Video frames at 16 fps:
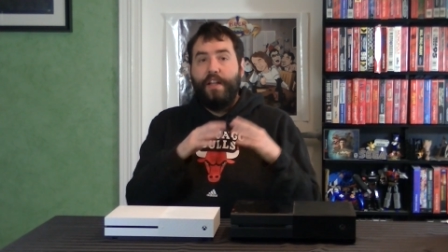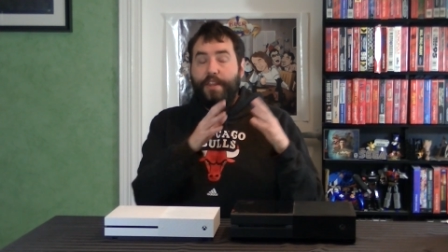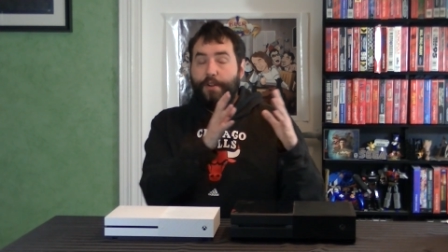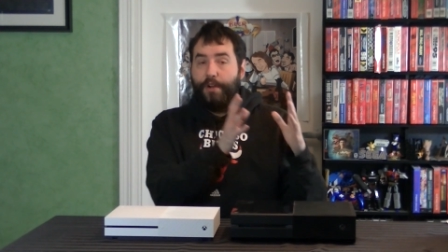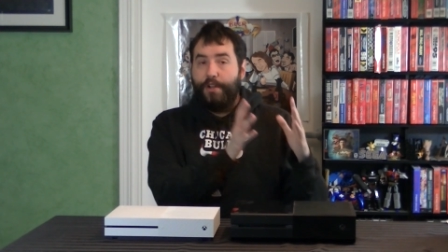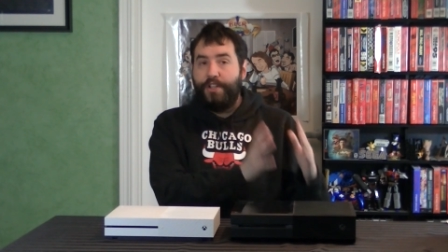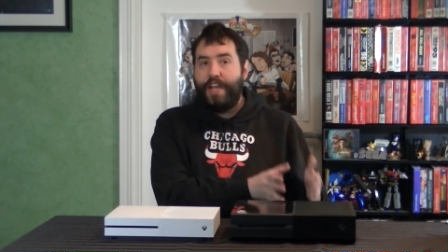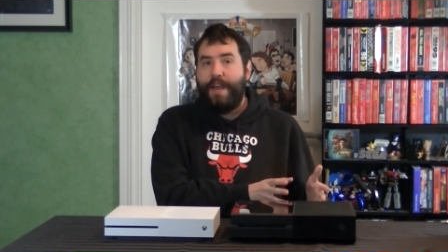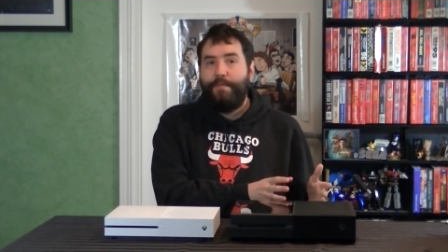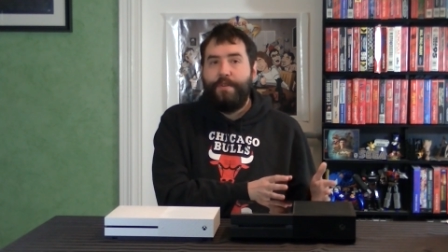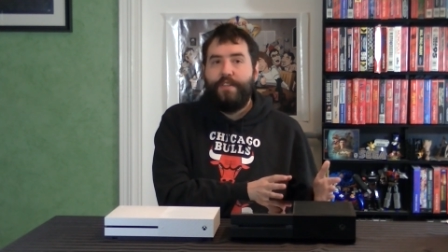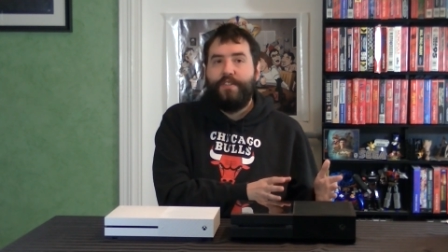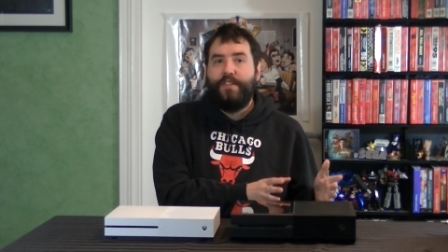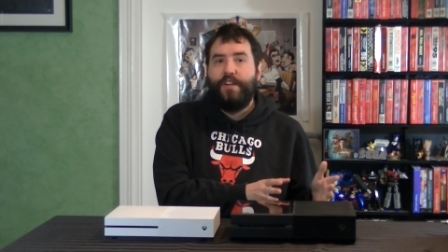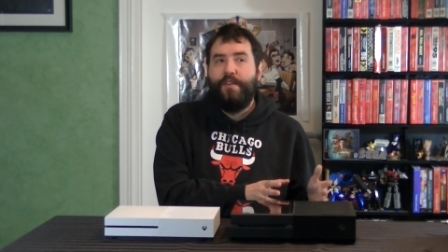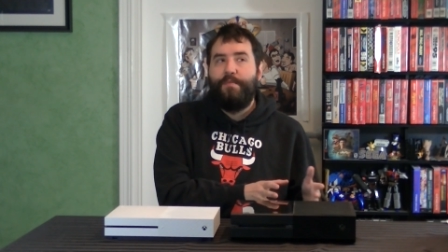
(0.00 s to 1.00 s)
They're a
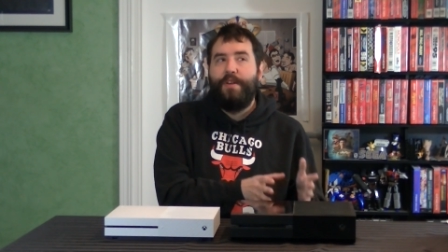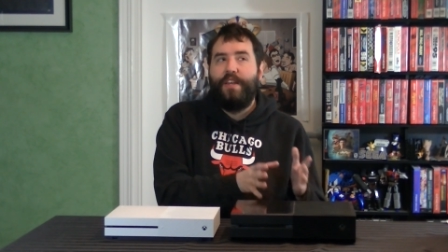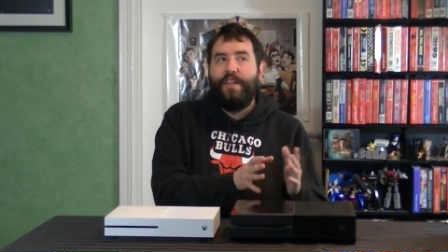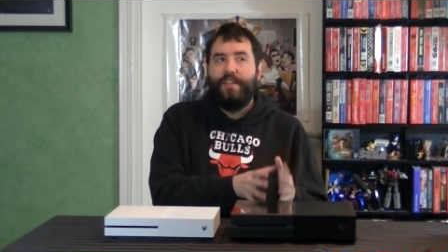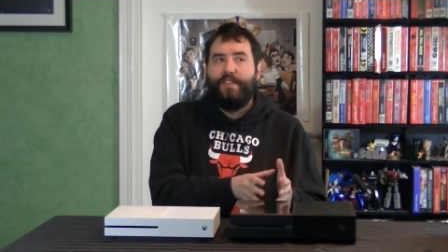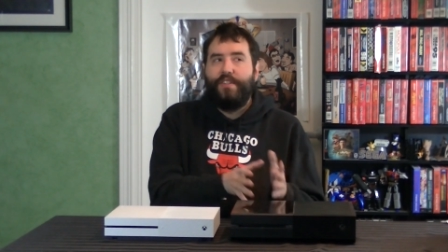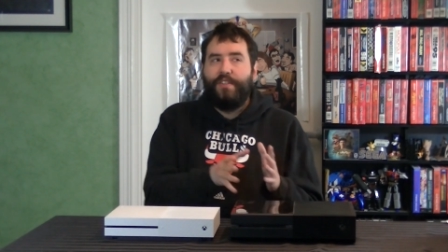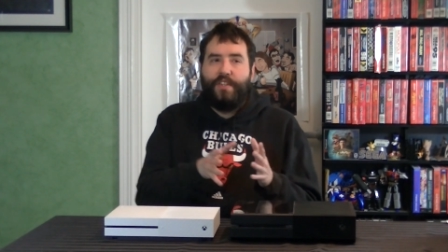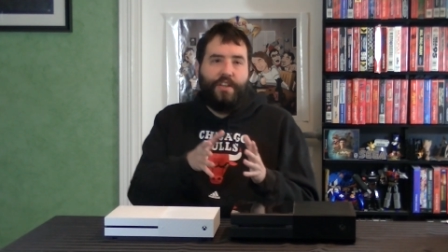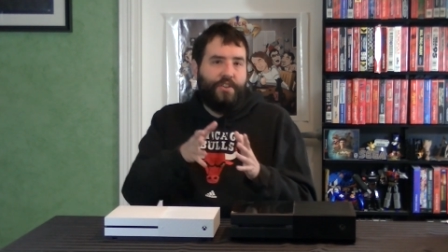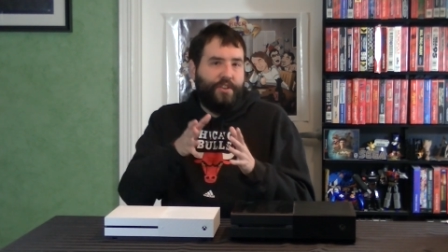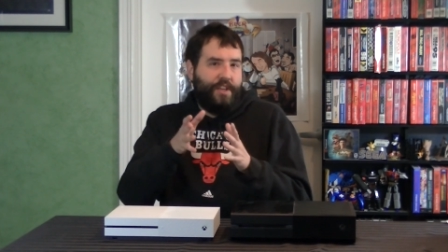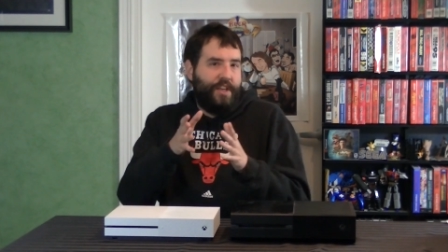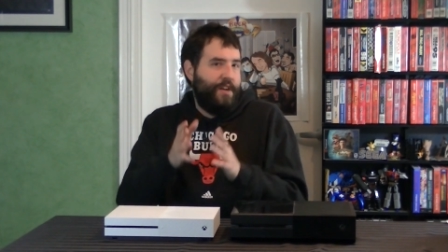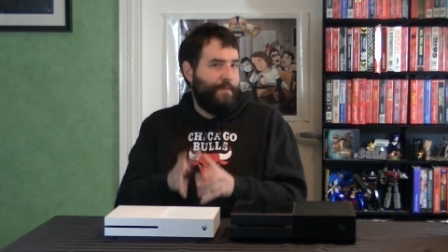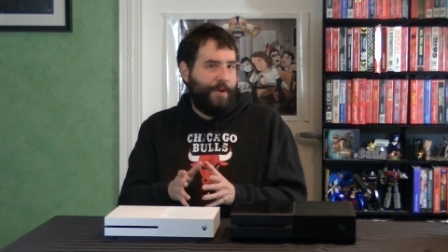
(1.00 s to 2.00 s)
Japanese company that's
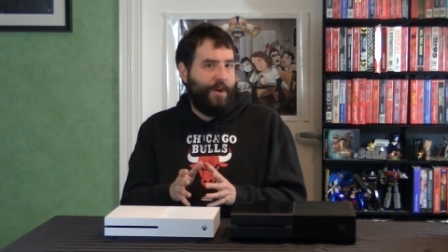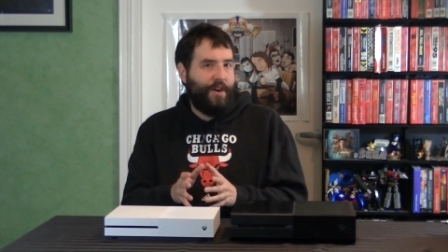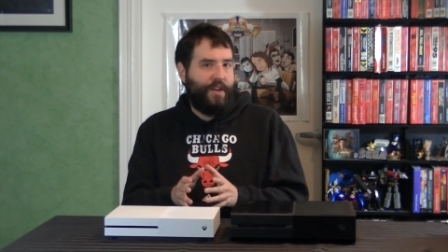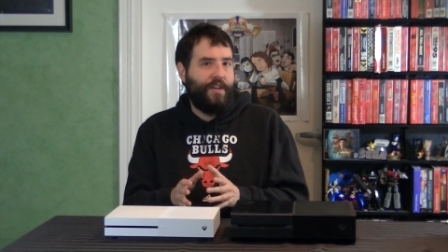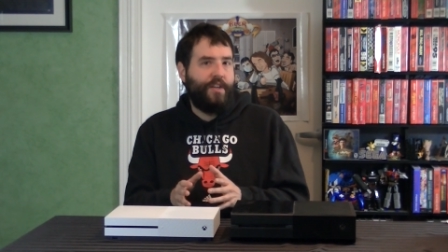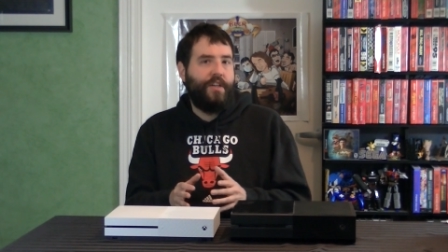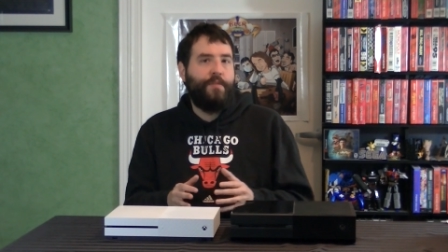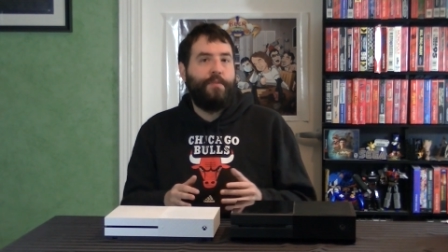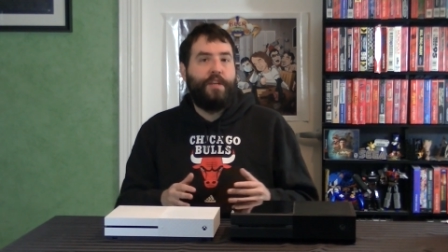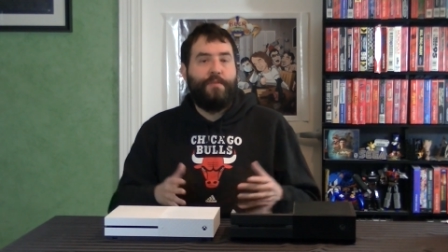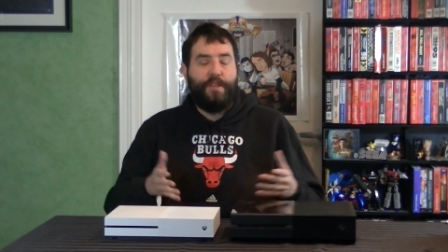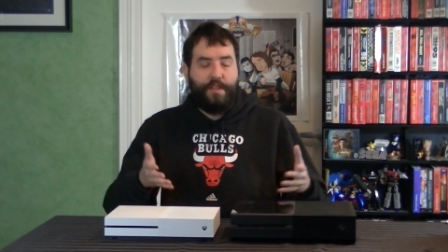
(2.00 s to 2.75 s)
essentially an American company.